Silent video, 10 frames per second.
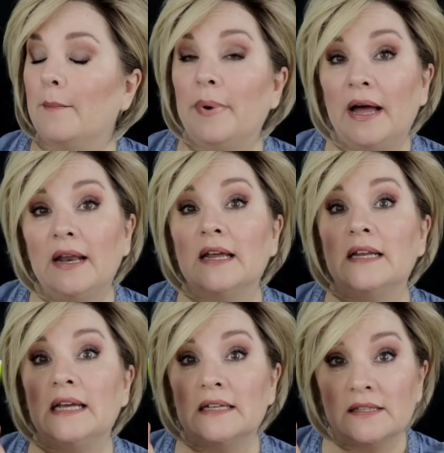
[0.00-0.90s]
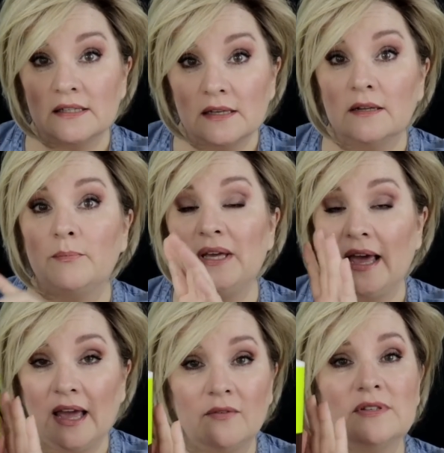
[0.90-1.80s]
but it is
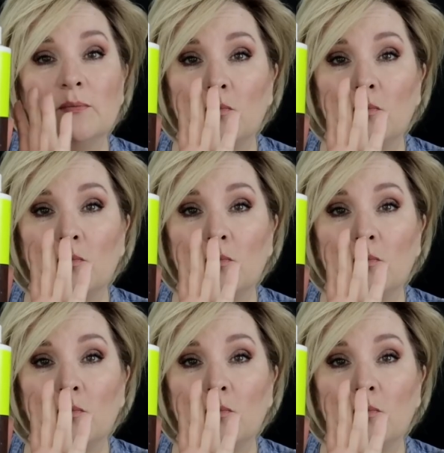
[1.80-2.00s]
behaves